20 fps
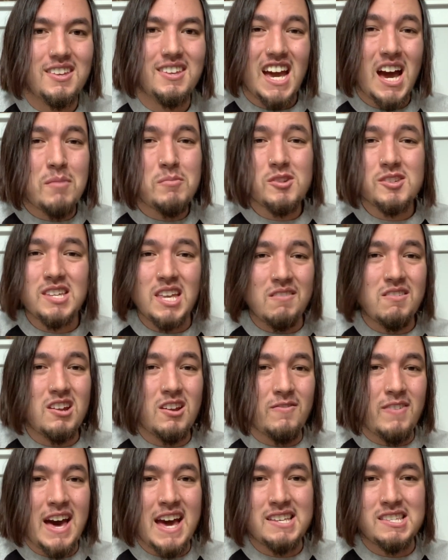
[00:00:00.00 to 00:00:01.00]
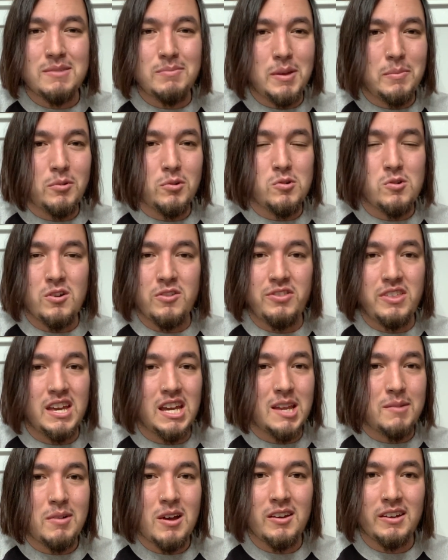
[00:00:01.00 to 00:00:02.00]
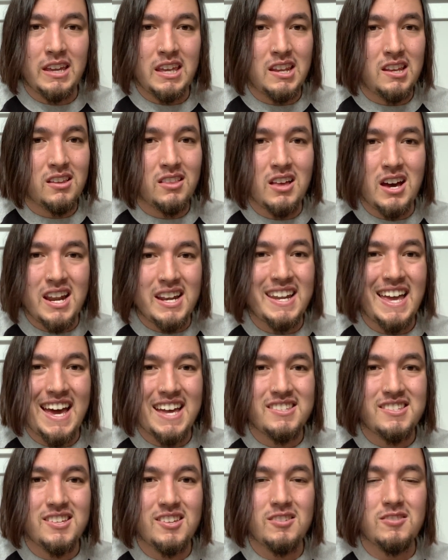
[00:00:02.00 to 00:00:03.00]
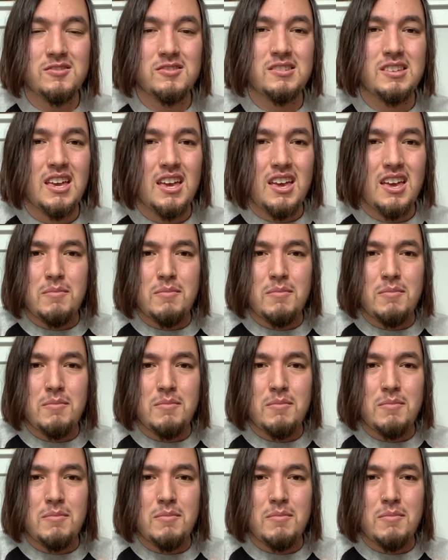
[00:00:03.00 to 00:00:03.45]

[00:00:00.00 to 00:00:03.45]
I'm just giving advice to people who are thinking about getting a lot of tattoos,